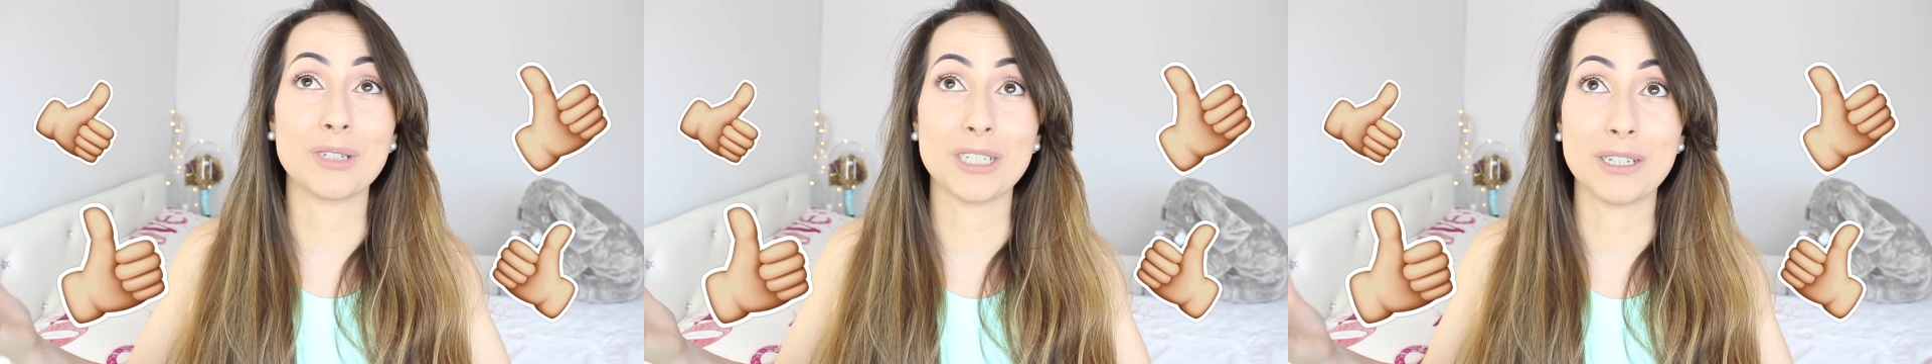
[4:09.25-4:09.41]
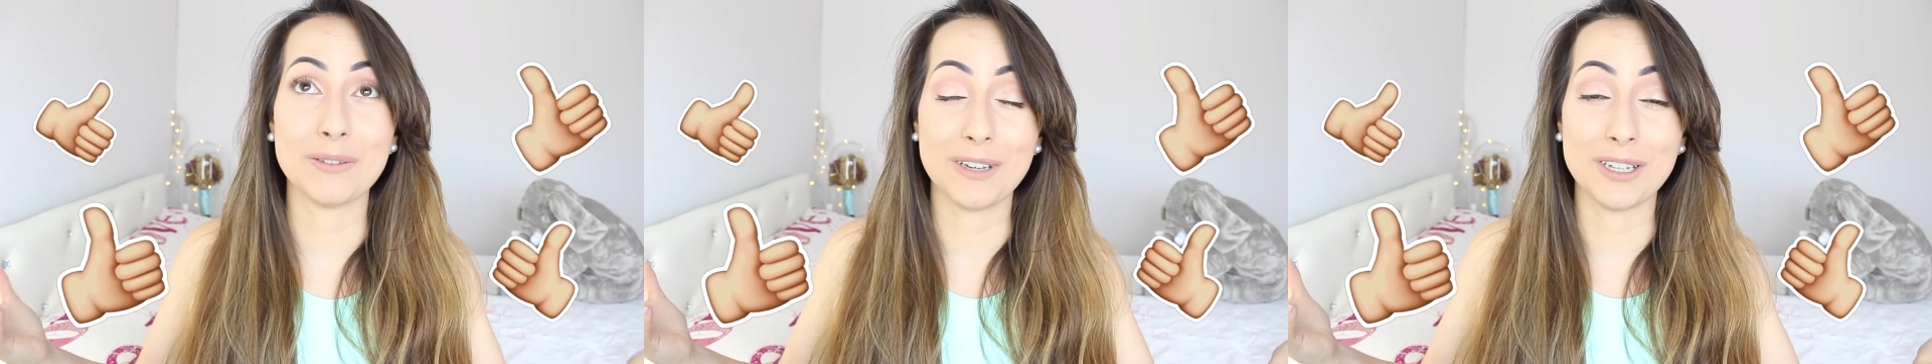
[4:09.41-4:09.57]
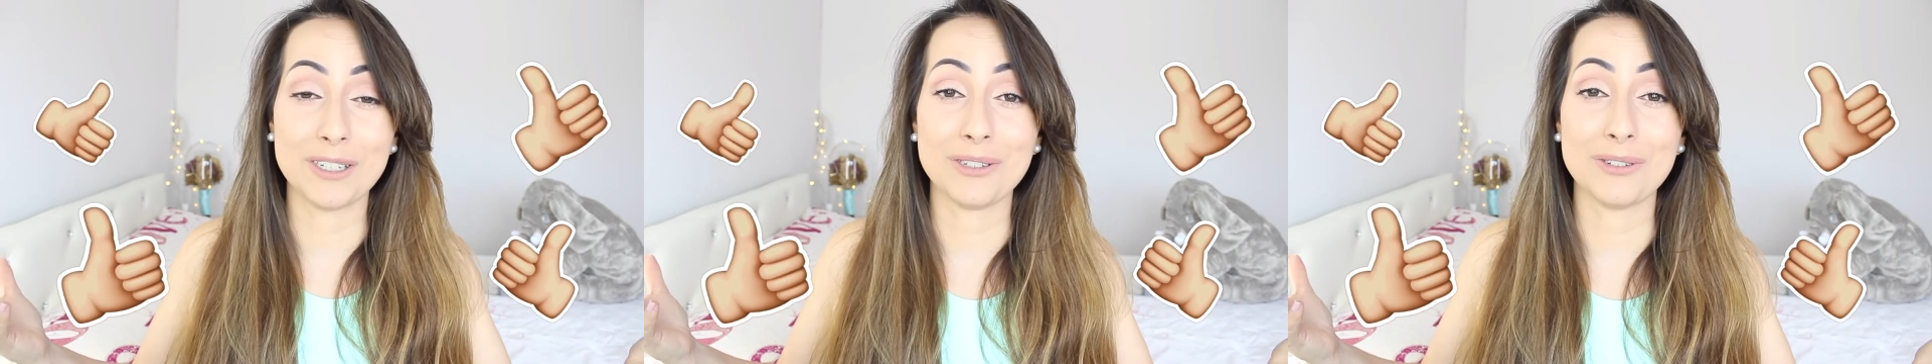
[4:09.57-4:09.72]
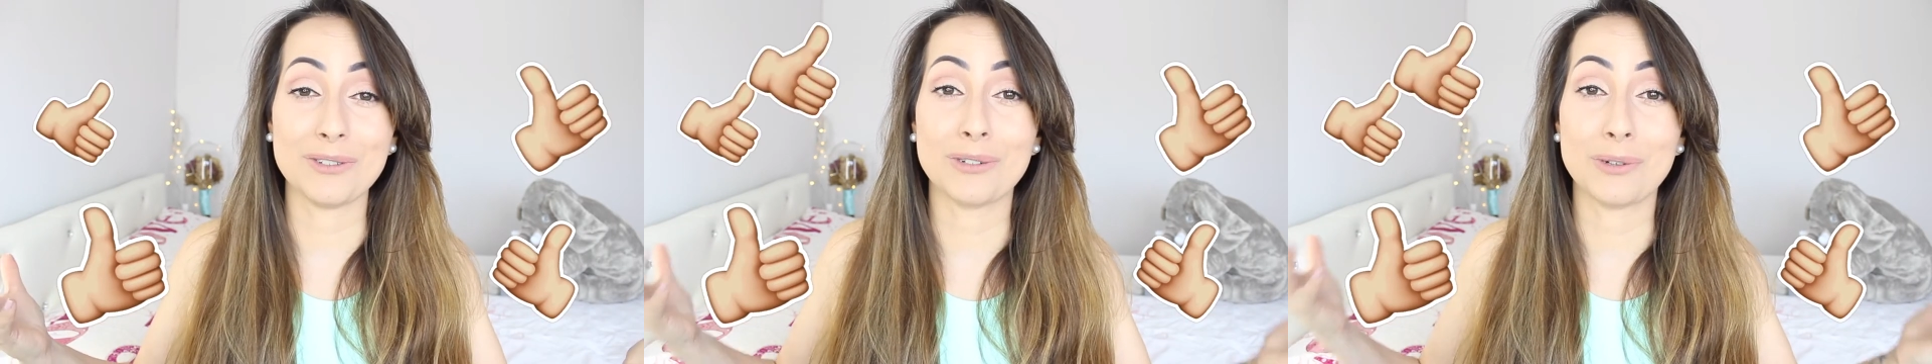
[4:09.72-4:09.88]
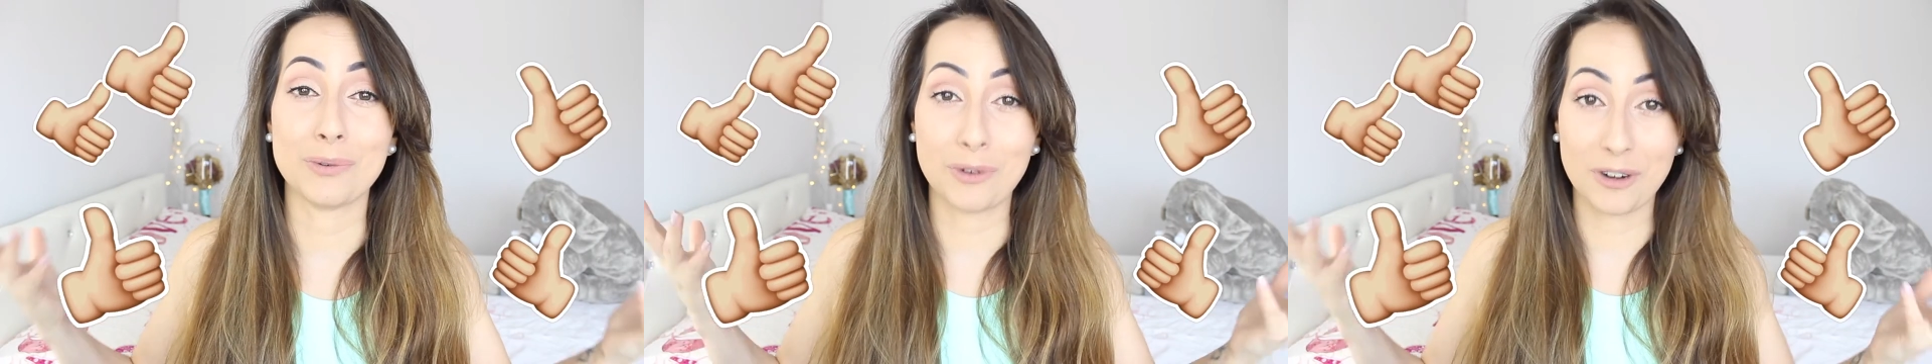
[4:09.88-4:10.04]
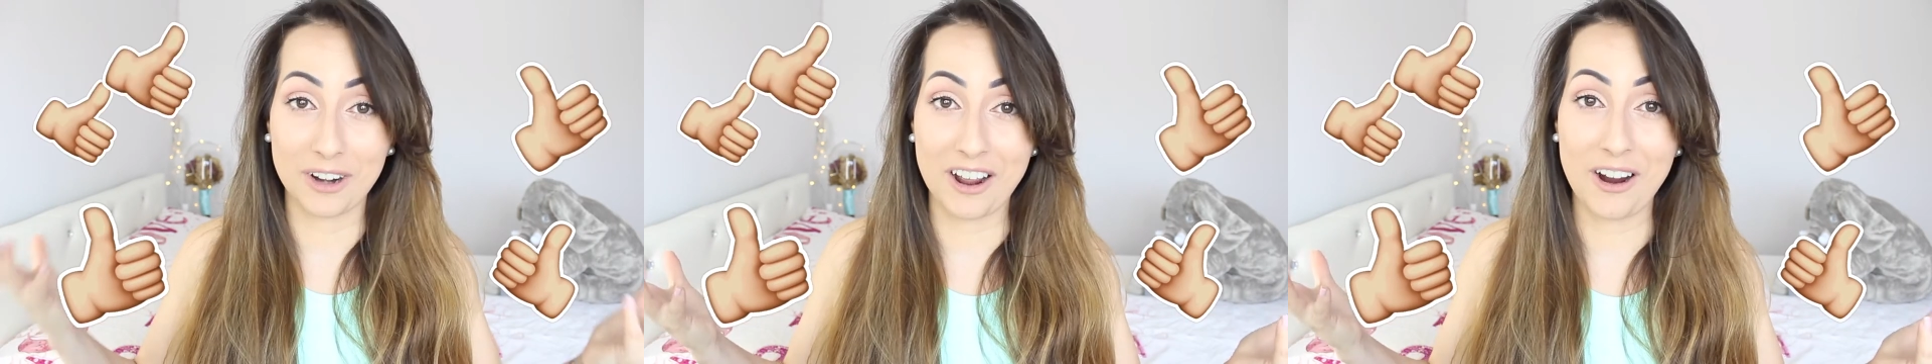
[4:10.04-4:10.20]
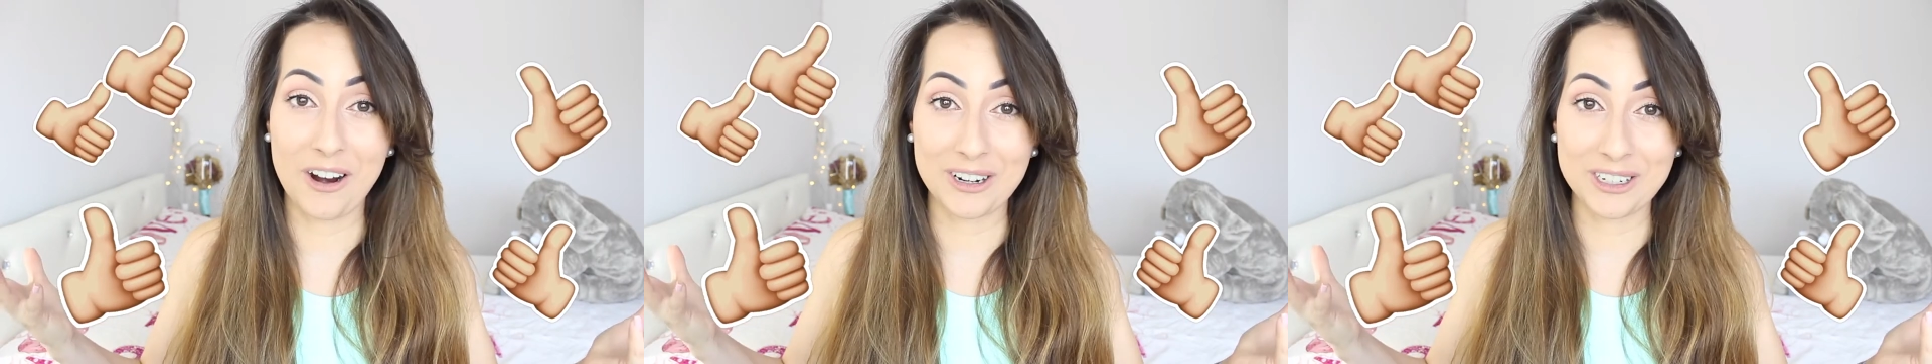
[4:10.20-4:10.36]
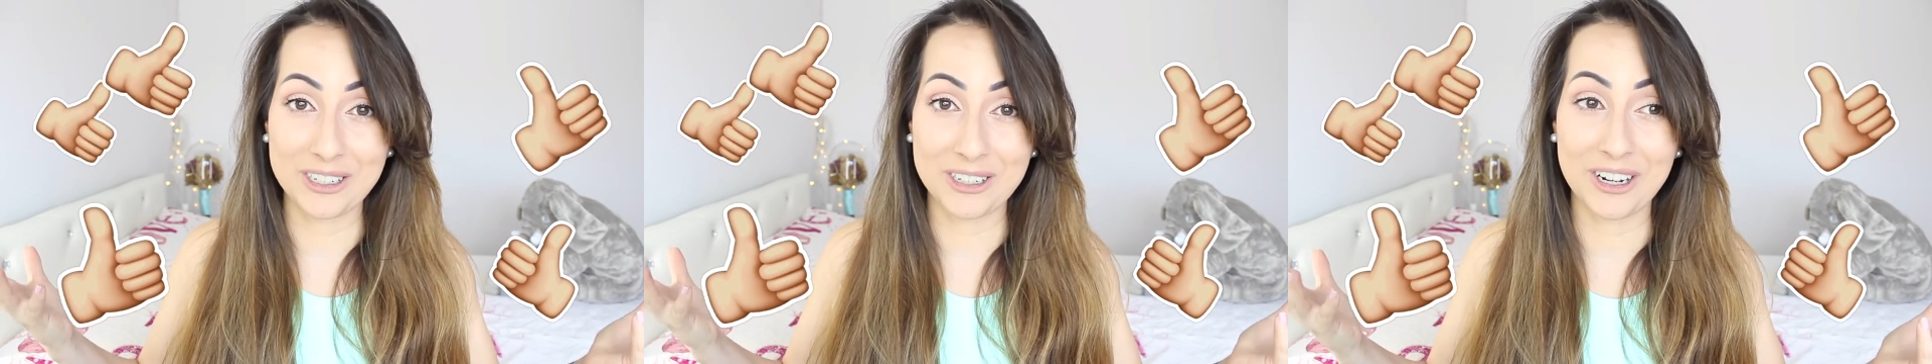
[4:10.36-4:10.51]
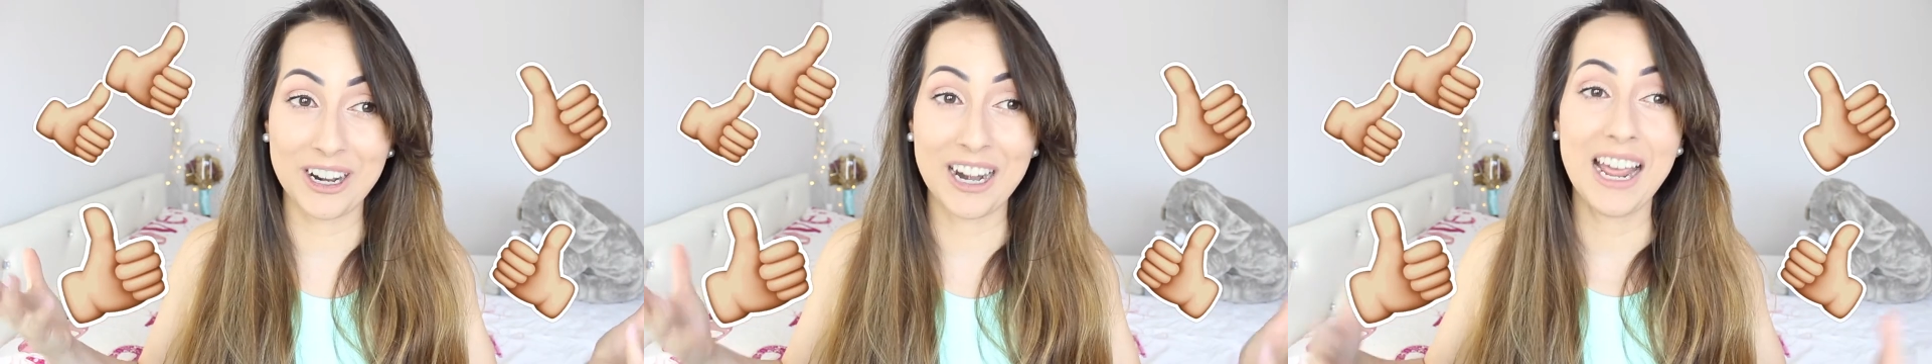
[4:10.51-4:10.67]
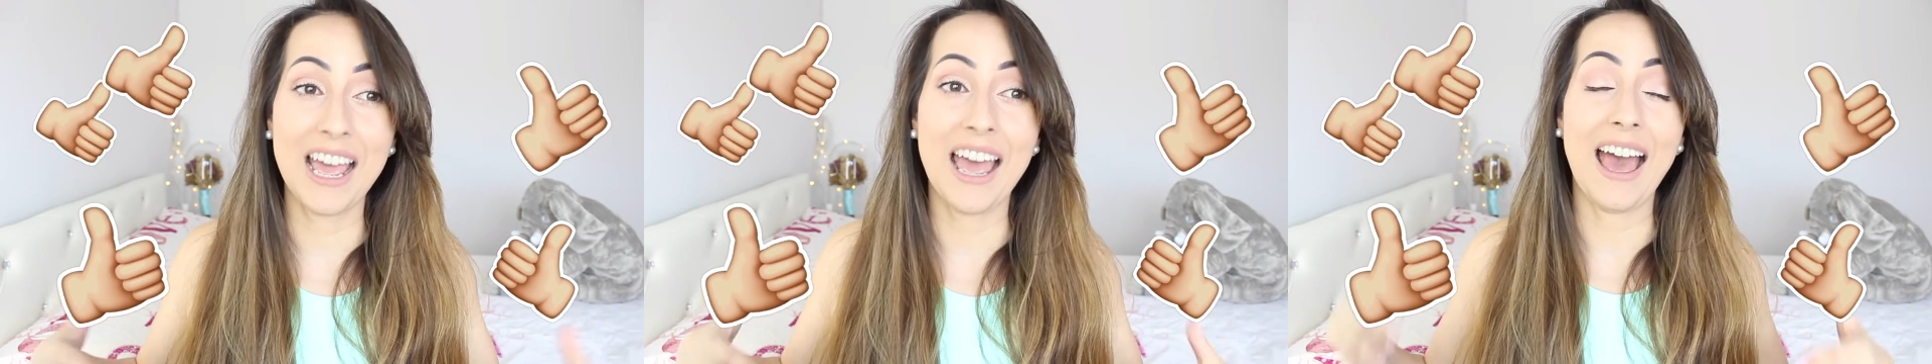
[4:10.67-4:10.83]
motivation to work
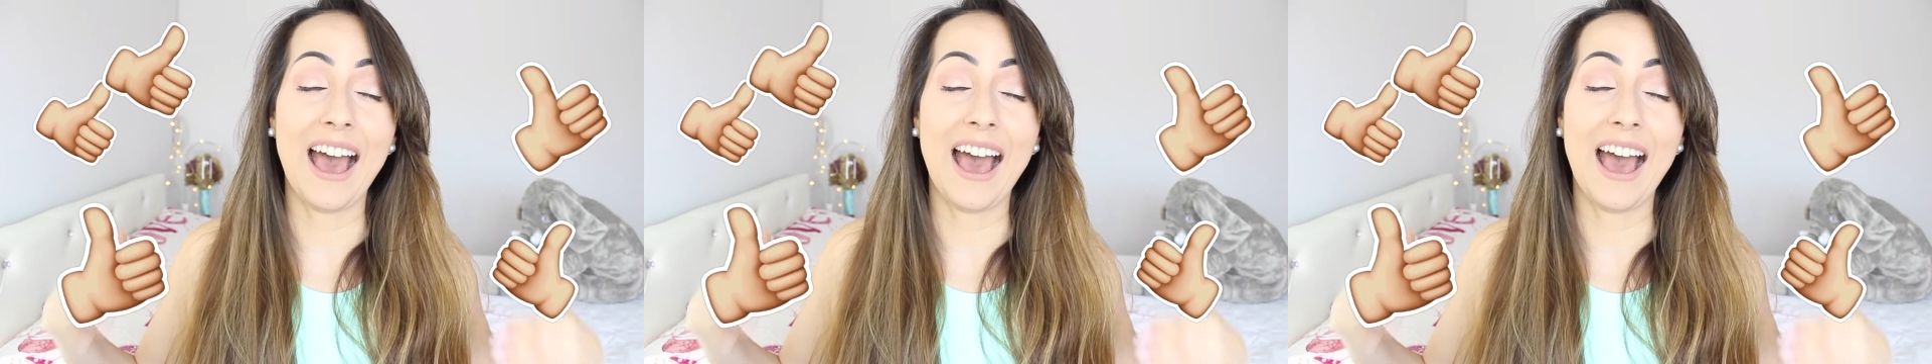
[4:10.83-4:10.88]
harder